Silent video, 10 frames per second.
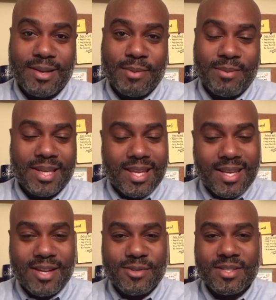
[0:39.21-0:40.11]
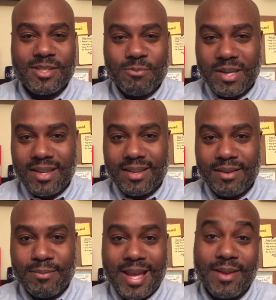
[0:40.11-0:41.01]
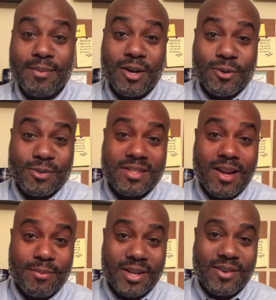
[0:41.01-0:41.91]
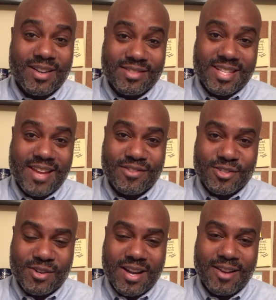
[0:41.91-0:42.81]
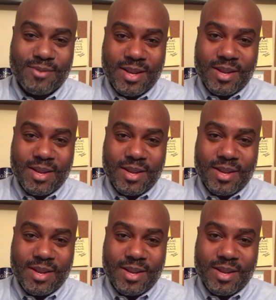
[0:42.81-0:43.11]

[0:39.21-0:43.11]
maybe keynotes and speaking back at my old stomping grounds, Davis Drive,